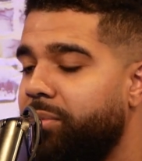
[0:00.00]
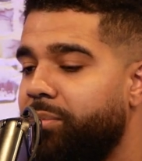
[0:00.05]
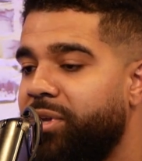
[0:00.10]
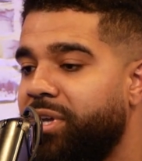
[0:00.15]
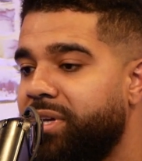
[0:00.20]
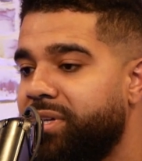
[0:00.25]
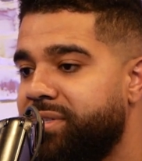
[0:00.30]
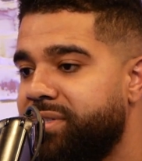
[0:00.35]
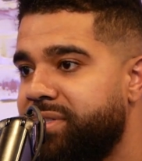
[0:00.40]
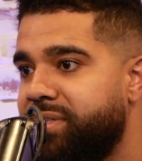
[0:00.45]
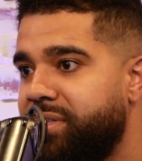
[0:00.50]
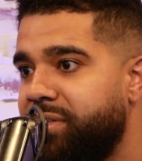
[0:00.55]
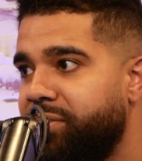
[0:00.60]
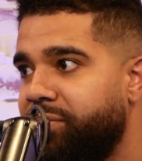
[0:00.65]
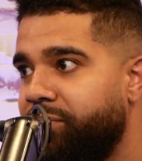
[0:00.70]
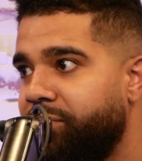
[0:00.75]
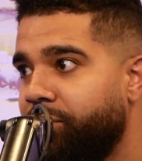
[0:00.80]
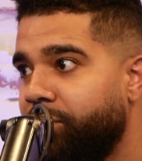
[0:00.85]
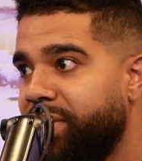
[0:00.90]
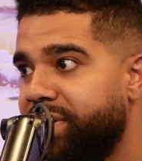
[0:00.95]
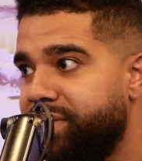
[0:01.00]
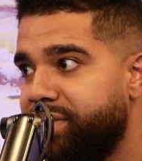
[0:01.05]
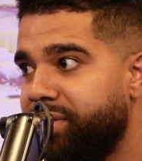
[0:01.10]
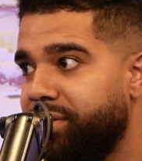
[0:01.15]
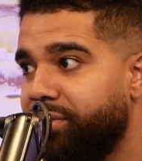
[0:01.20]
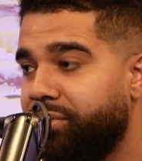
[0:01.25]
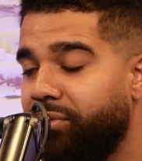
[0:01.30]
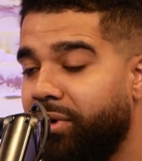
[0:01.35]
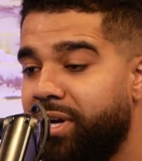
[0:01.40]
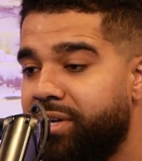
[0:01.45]
because you've reached
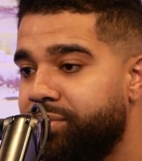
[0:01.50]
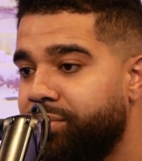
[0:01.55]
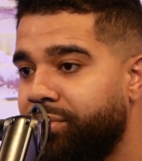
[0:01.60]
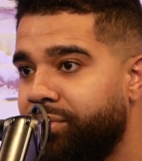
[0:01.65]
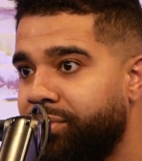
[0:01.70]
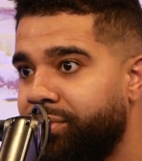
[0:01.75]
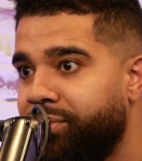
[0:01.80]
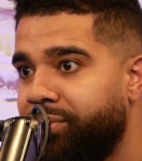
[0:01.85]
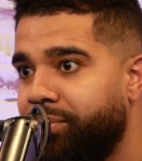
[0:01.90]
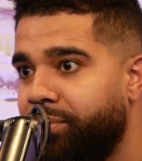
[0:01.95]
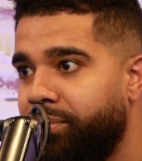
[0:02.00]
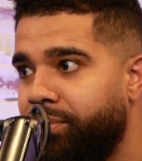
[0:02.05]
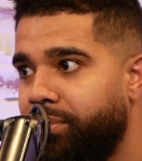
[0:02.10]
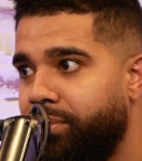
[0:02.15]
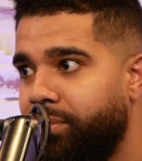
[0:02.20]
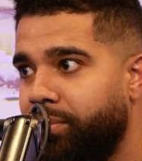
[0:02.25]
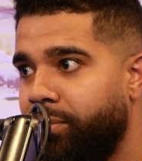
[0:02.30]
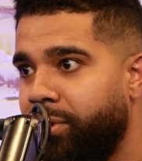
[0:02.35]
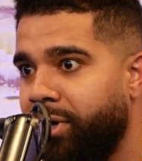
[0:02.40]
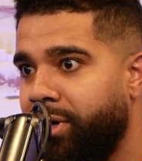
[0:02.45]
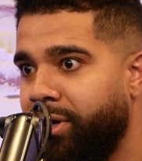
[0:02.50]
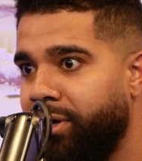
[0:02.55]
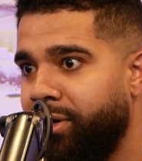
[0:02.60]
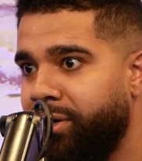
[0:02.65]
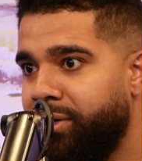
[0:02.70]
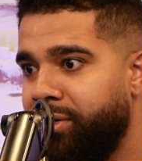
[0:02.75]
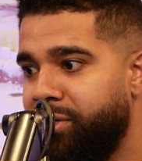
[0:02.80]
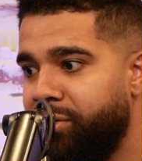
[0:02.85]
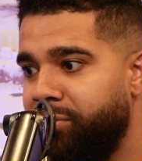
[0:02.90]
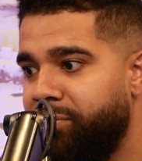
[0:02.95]
a threshold
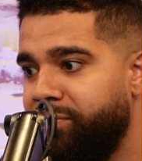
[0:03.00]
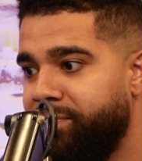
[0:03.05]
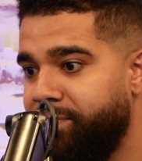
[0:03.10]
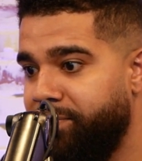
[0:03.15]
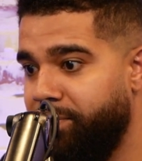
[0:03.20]
where you